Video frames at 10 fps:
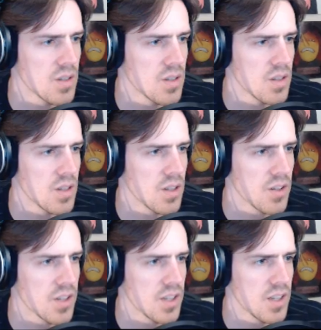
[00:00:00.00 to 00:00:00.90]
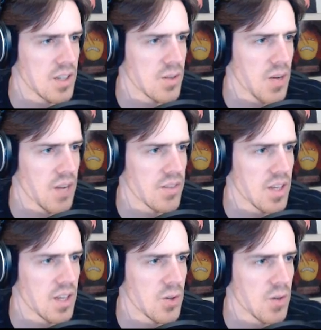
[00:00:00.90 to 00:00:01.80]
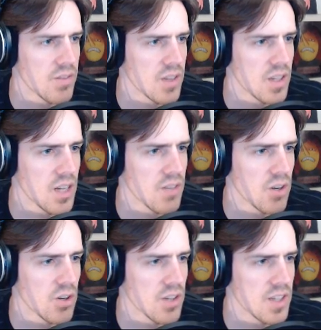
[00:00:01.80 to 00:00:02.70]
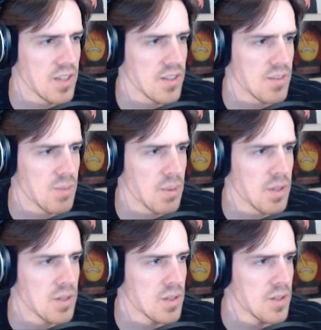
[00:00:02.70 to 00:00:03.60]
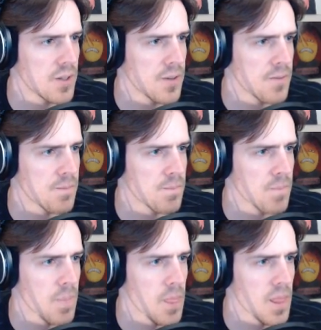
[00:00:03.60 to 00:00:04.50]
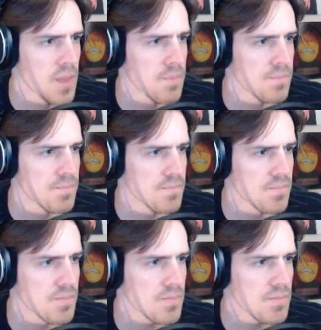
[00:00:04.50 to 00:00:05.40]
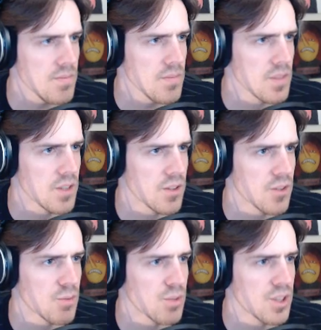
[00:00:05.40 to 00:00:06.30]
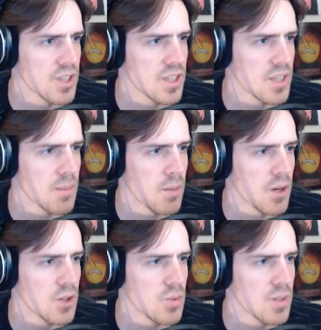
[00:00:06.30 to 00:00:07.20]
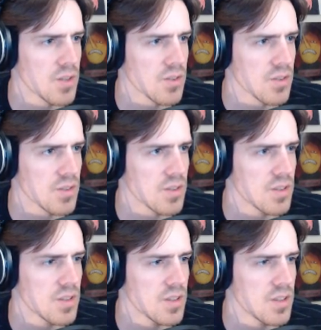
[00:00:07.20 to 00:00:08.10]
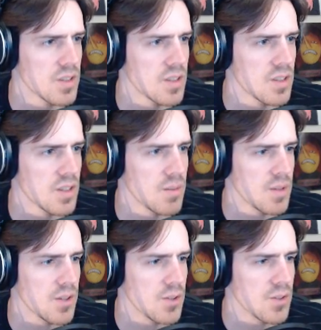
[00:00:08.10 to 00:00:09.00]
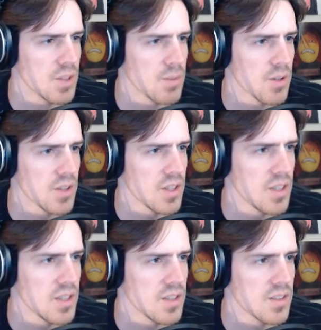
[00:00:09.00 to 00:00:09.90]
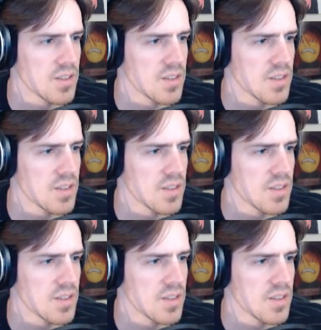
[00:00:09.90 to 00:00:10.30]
Another key. Do I have the key? I do have the key. I have all the keys, baby. And this looks pretty monumental. It's using up all the keys.